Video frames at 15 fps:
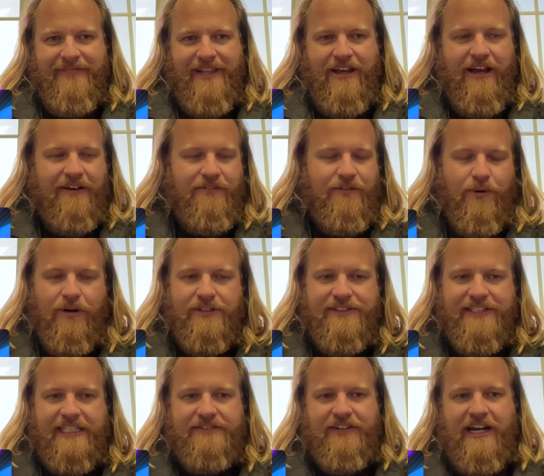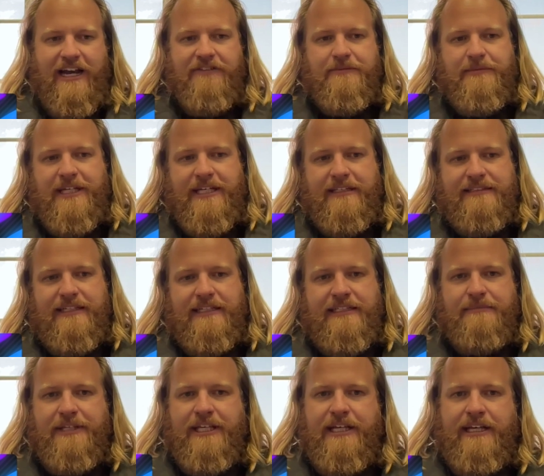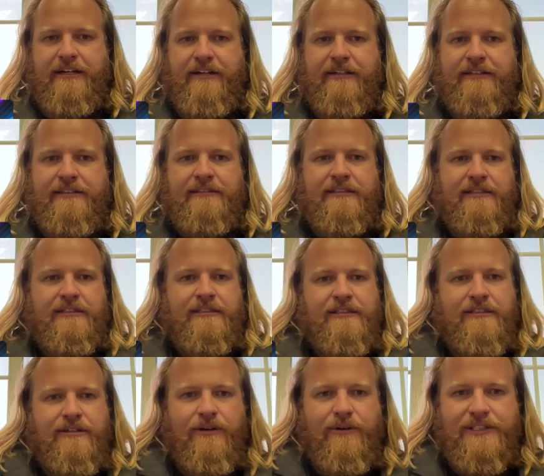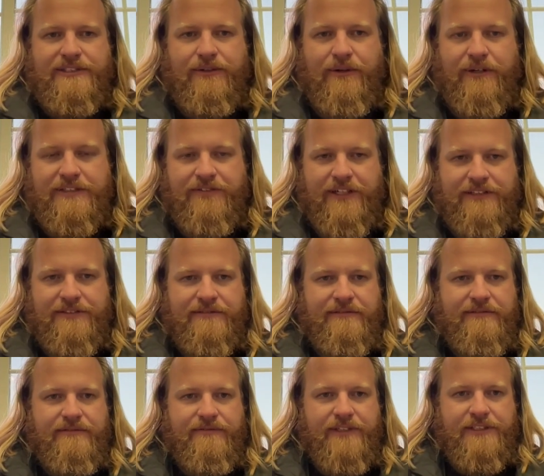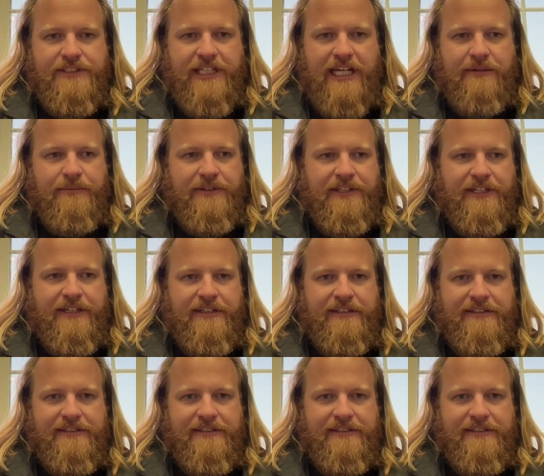Yeah, of course. Thanks for having me. Excited to be here, and always fun chatting with you.